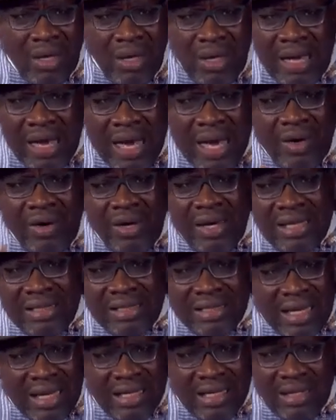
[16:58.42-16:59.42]
I
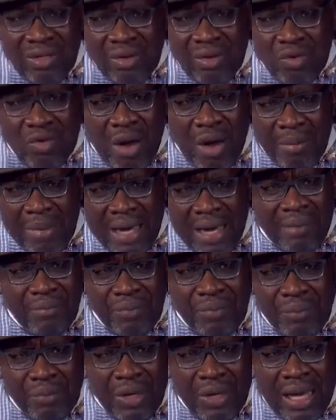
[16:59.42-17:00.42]
understand in Okuama,
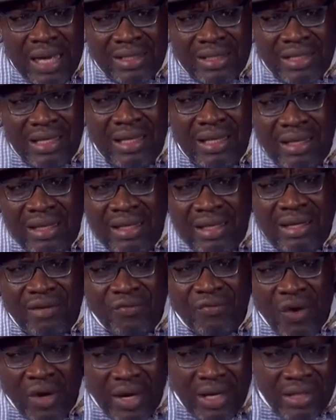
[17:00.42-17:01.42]
people are still in the
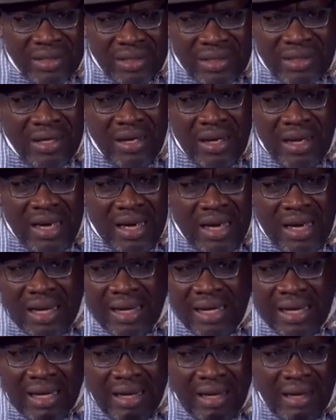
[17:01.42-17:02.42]
forest,
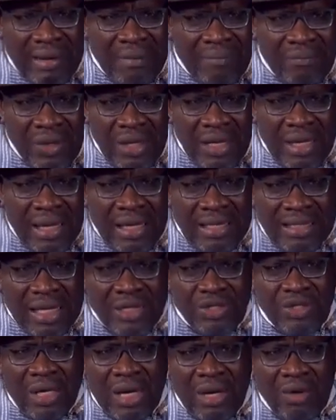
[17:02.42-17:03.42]
and a
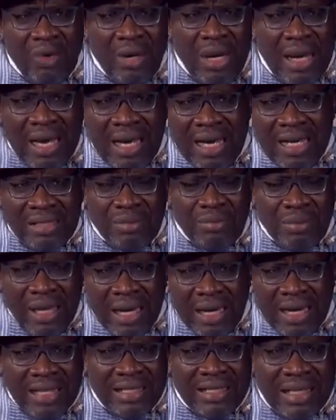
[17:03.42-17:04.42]
traditional ruler has been
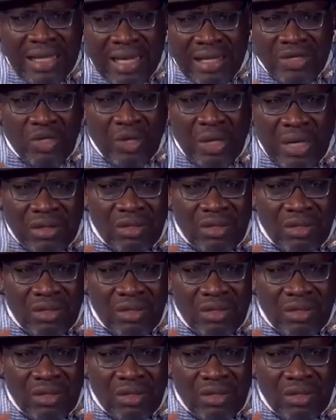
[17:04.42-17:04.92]
arrested, and so on and so